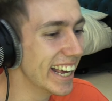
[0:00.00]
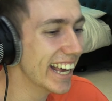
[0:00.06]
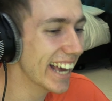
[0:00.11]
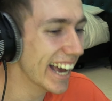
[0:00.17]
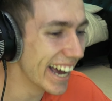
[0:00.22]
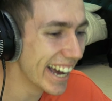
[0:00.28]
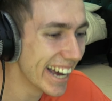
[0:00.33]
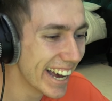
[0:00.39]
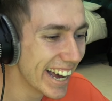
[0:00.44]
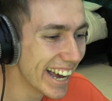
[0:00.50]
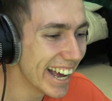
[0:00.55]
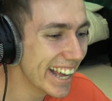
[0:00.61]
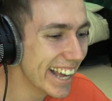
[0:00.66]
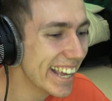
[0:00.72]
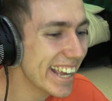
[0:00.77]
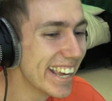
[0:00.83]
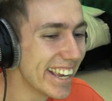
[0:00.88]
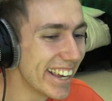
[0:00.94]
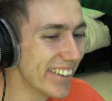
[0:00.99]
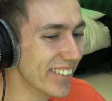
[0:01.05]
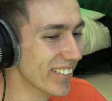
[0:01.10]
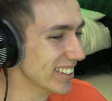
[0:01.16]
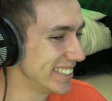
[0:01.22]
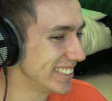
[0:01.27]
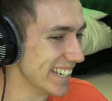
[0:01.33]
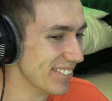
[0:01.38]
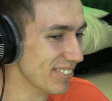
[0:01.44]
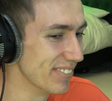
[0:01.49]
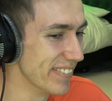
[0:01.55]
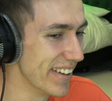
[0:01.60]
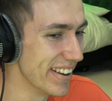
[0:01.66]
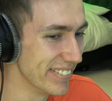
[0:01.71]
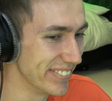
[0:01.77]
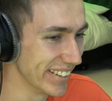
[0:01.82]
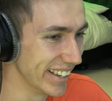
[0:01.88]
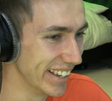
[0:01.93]
it wasn't even
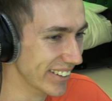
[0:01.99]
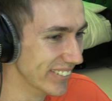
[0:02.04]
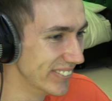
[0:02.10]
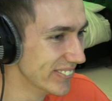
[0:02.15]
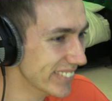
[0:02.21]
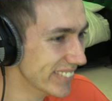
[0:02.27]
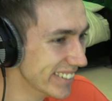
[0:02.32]
meant for him.